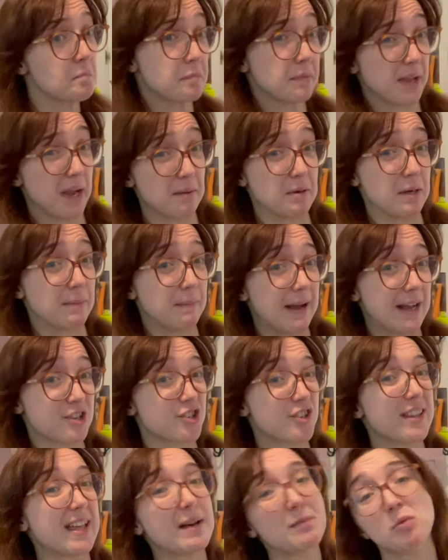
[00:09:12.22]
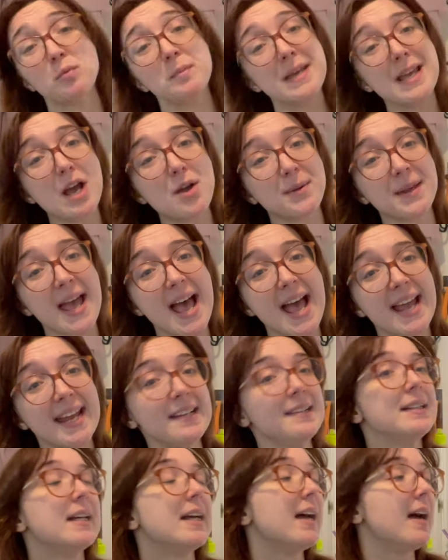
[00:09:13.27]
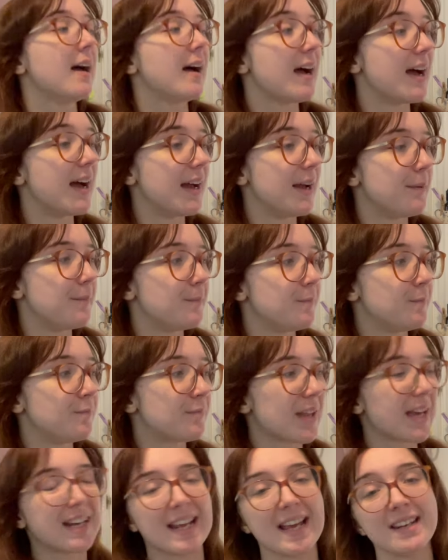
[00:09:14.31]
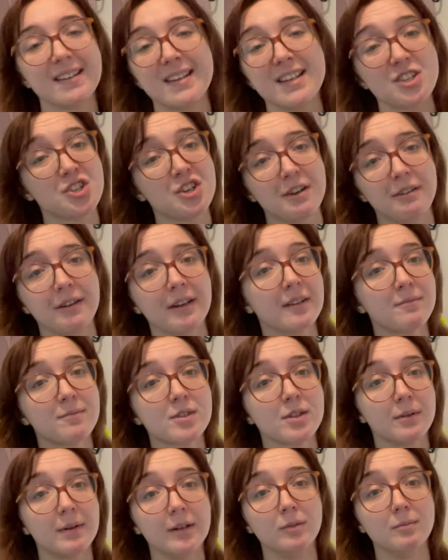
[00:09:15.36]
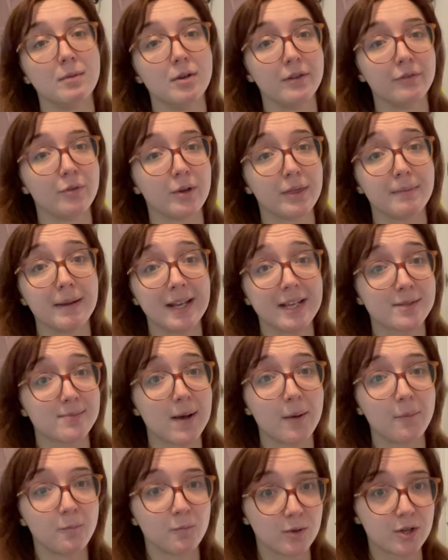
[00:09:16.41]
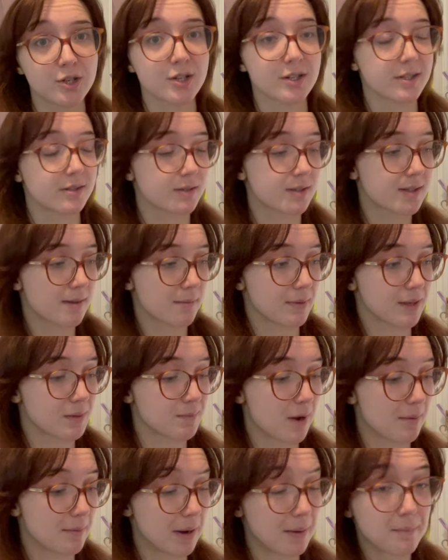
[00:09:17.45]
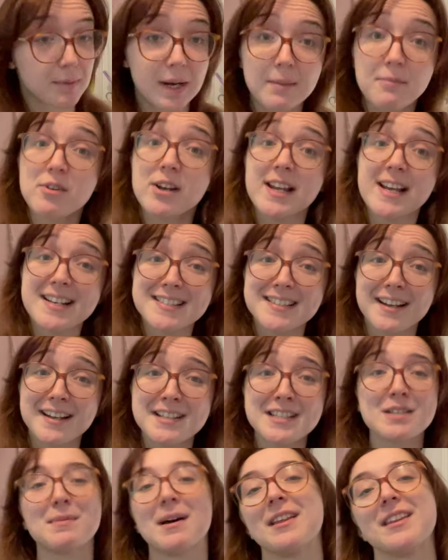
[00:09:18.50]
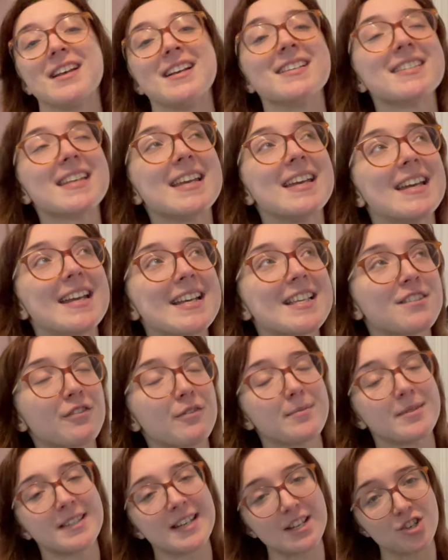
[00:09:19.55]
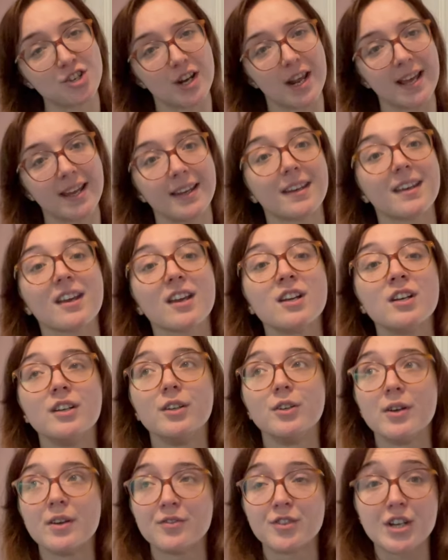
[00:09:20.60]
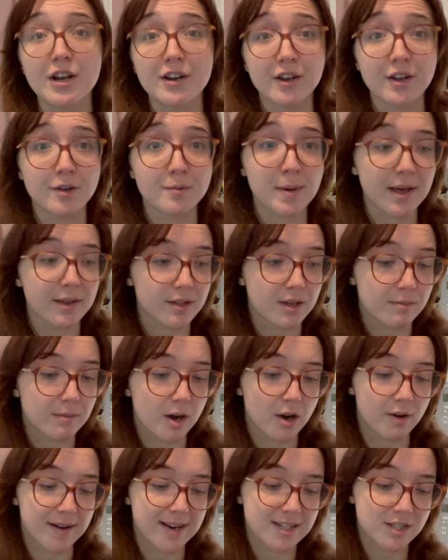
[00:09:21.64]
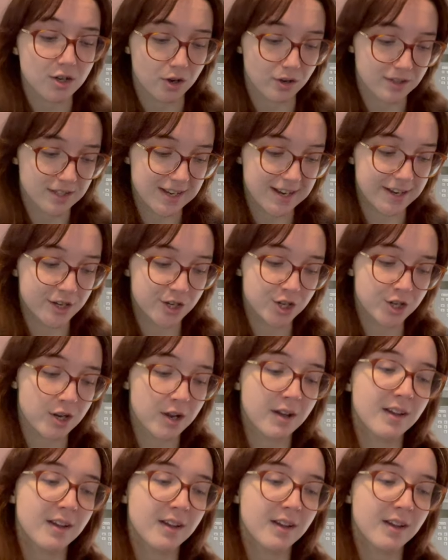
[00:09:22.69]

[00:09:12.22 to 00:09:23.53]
I would imagine that will be okay. And again, it's shearing, so it'll move with me as well, which is something to bear in mind. But I'm really excited about this. It is from Stitch and Ink, who, if you don't know about them, are a Scottish